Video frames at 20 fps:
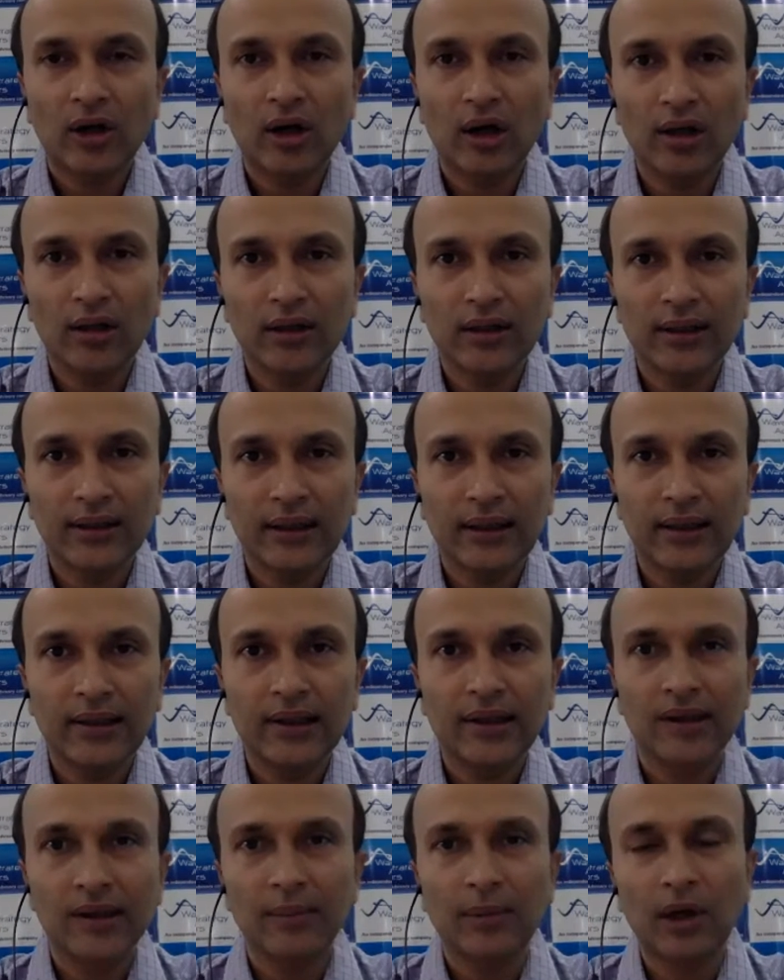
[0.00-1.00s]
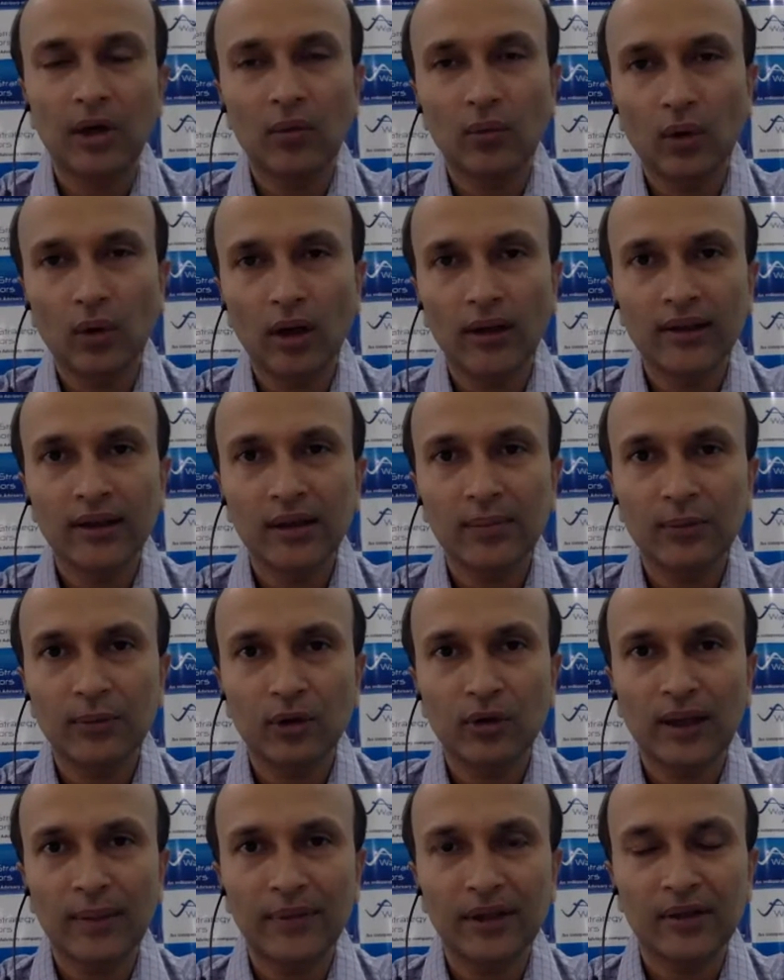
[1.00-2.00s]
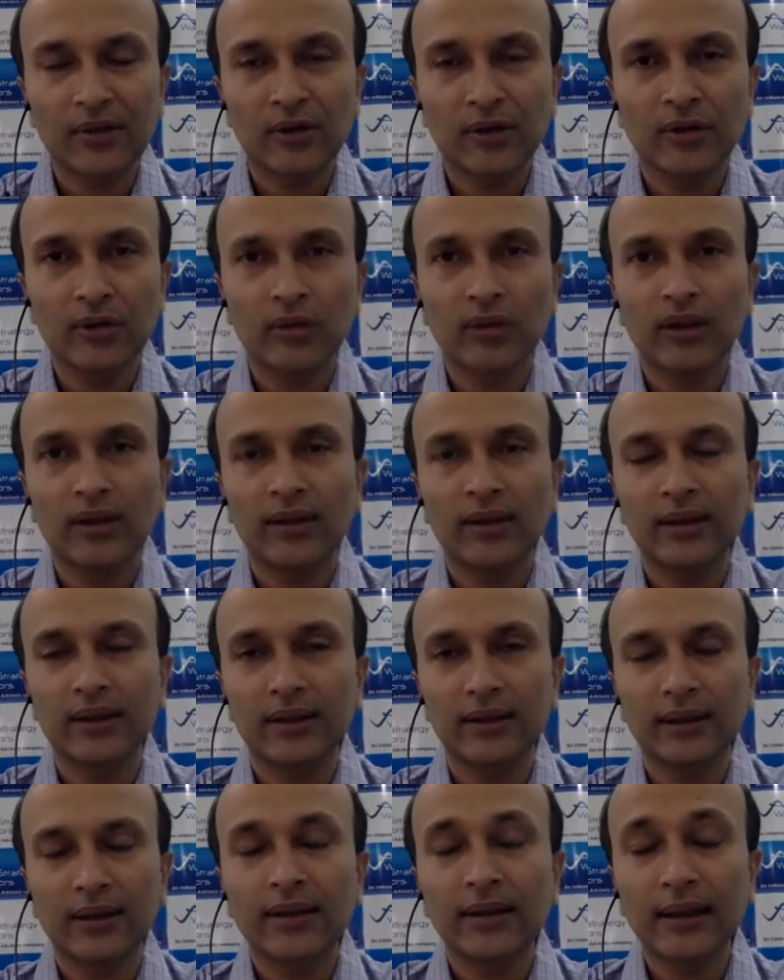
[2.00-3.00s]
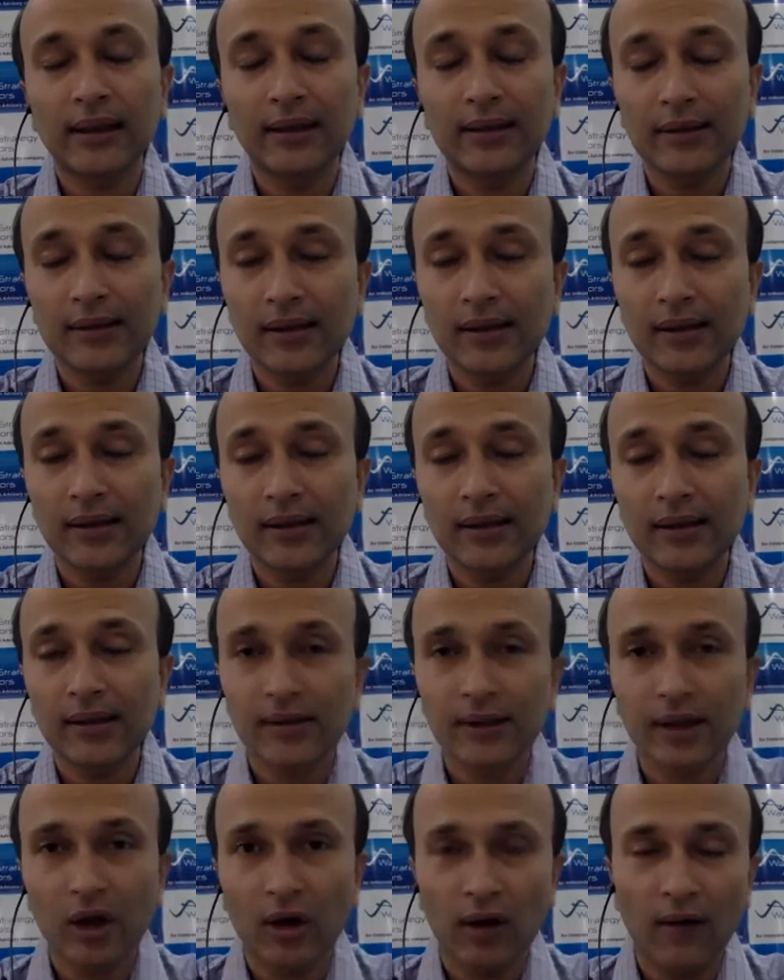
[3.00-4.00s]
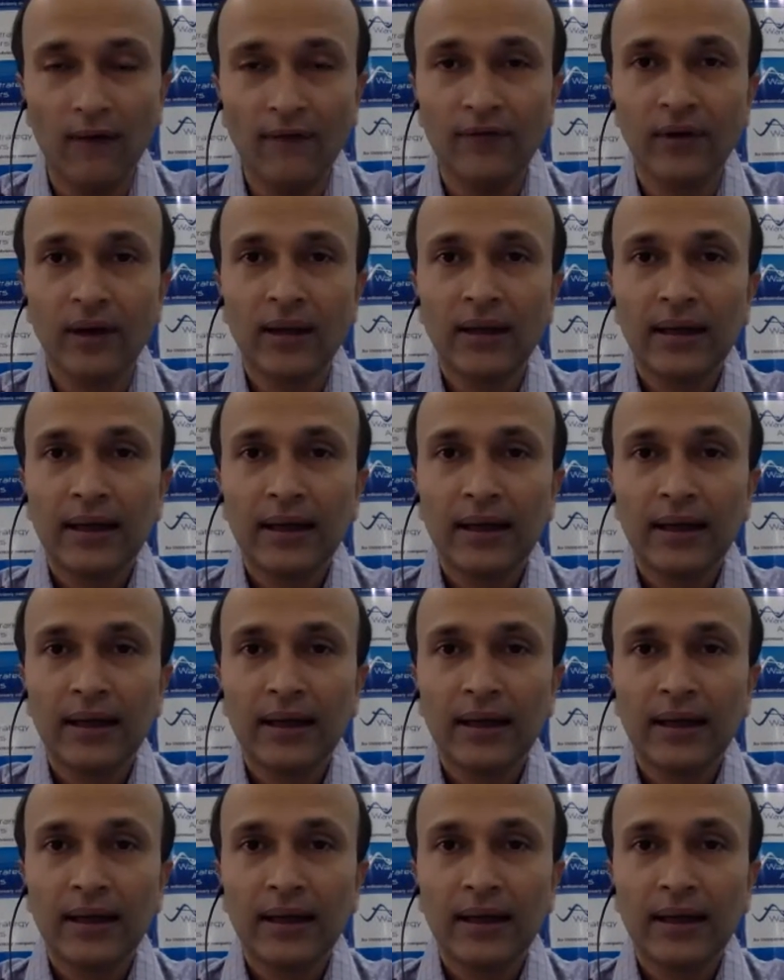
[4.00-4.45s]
all the details about what this program is going to consist of.